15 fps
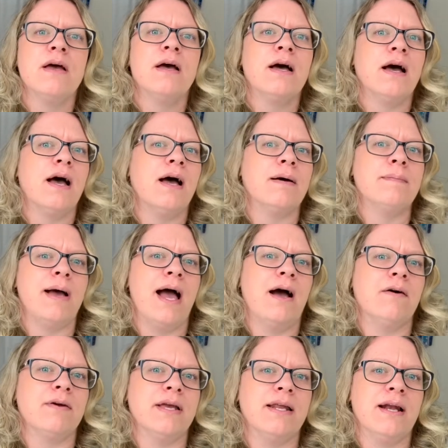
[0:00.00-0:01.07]

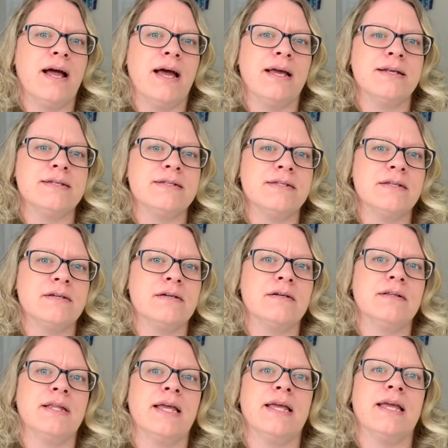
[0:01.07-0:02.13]
how can I
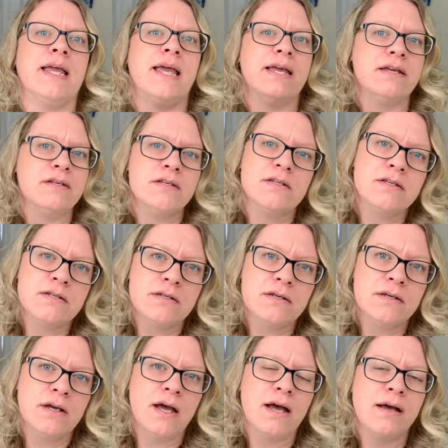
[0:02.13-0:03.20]
still engage
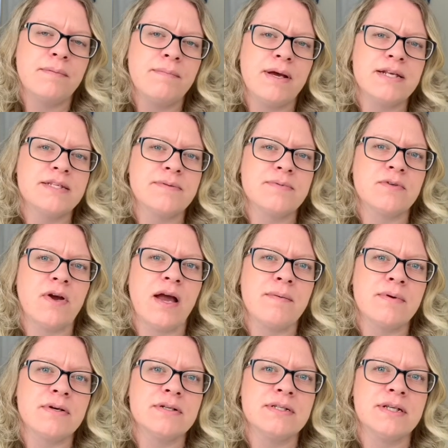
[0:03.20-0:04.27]
my
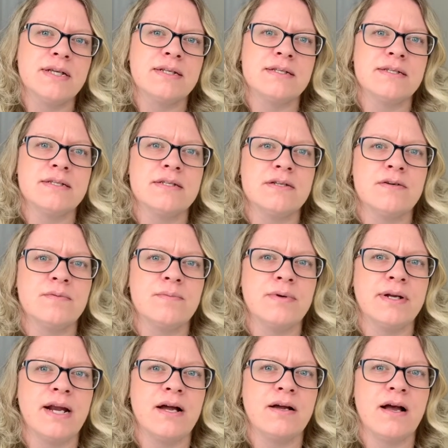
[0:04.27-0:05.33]
subscribers and still
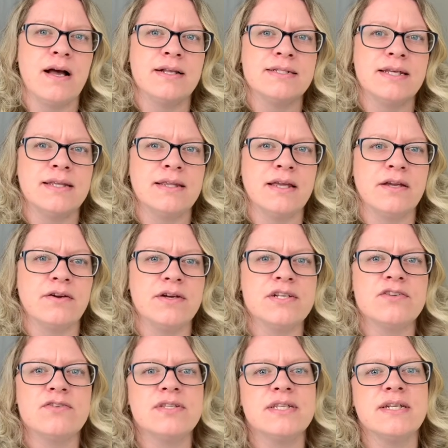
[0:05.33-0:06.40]
put out content that you're
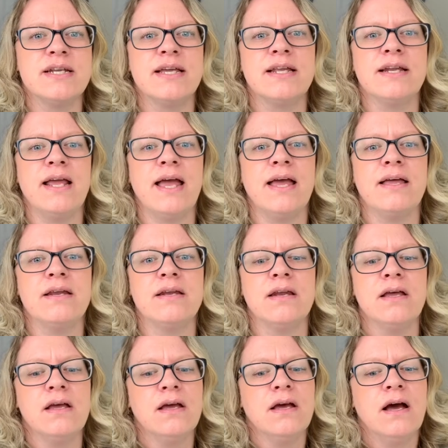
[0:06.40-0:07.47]
interested in? And
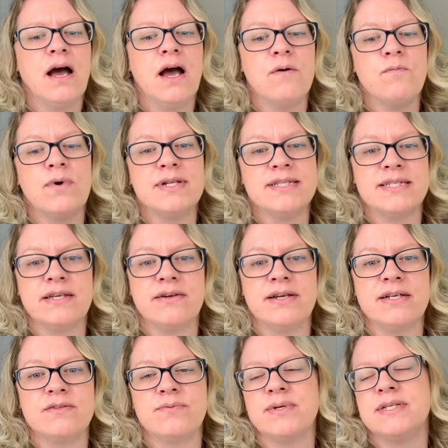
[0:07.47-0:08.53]
one
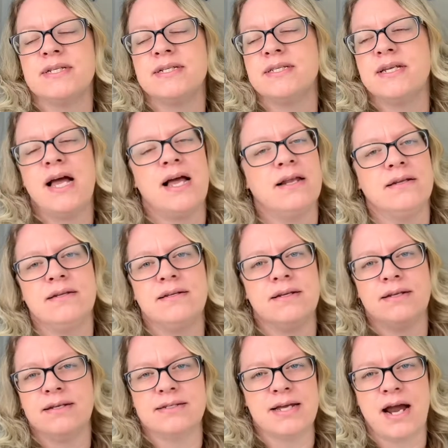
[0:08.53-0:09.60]
series, which is not
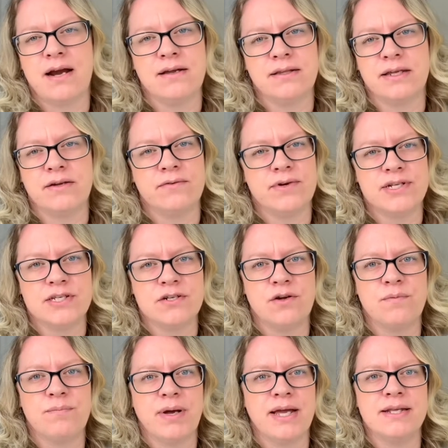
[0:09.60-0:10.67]
entirely original,
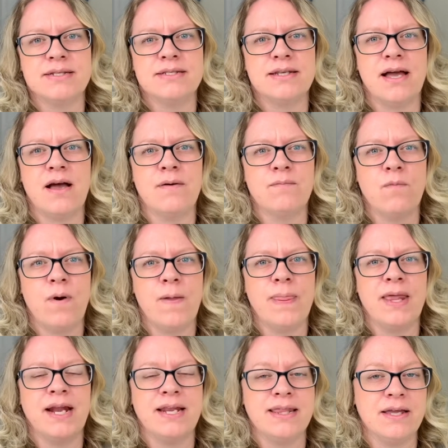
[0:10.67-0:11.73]
but one
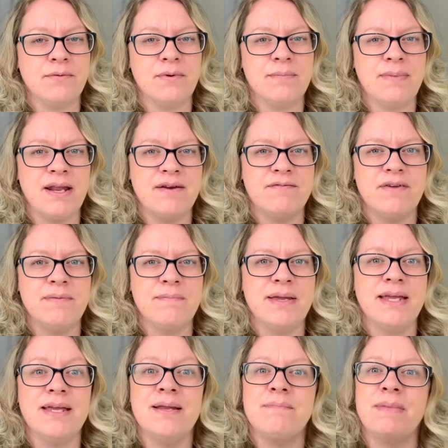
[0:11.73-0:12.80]
that I think would benefit
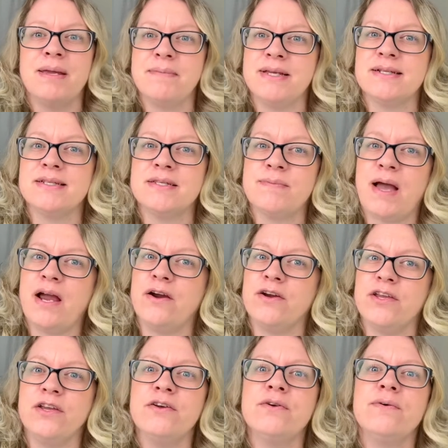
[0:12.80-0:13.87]
me and maybe inspire
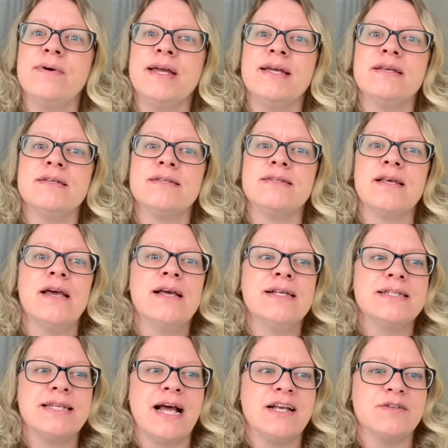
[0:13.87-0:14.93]
you, is
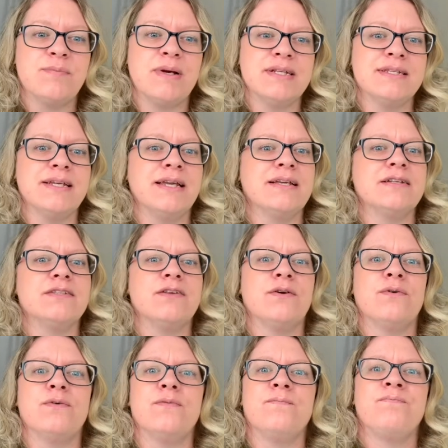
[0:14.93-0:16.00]
stash busting.
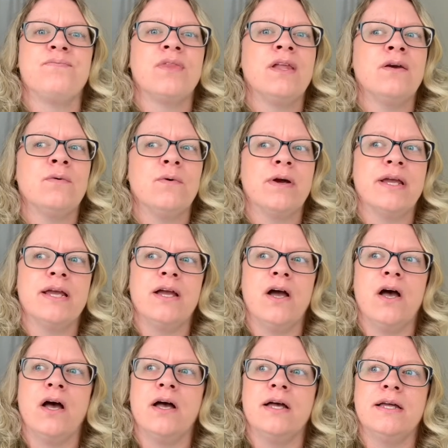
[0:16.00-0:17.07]
So working
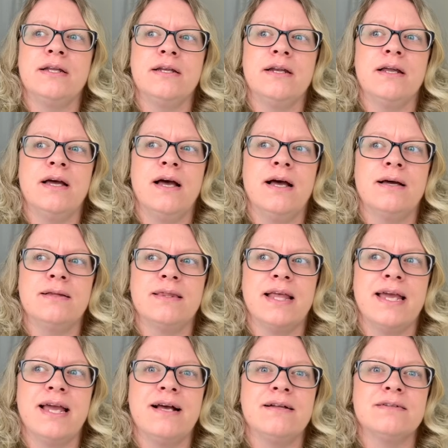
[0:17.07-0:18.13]
on
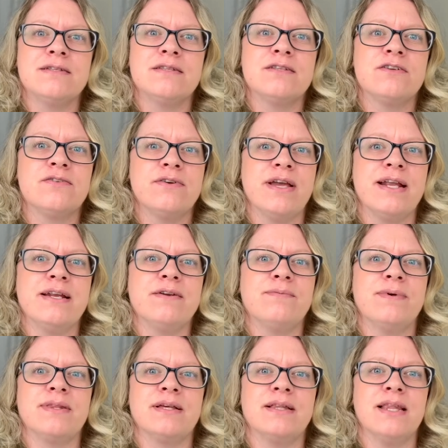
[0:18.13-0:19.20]
layouts created
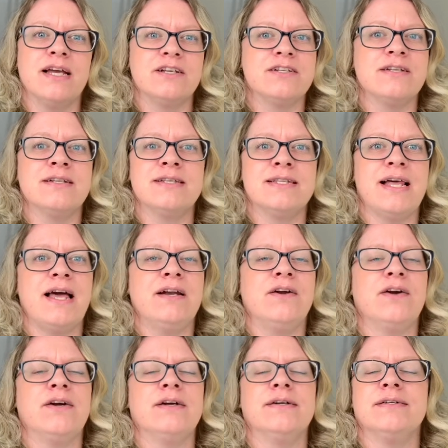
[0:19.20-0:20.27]
with collections that
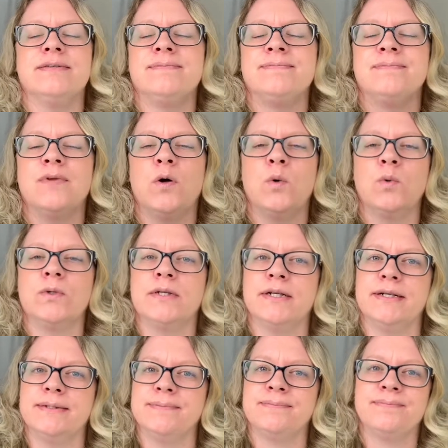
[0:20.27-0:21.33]
are
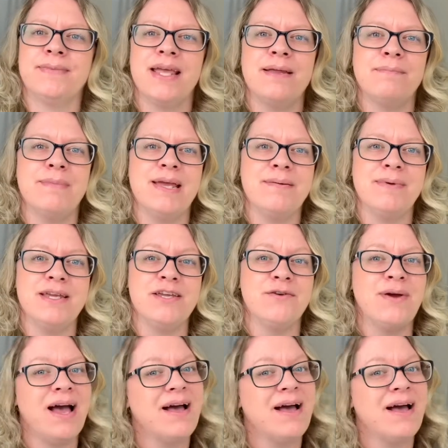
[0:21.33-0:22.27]
older and maybe you have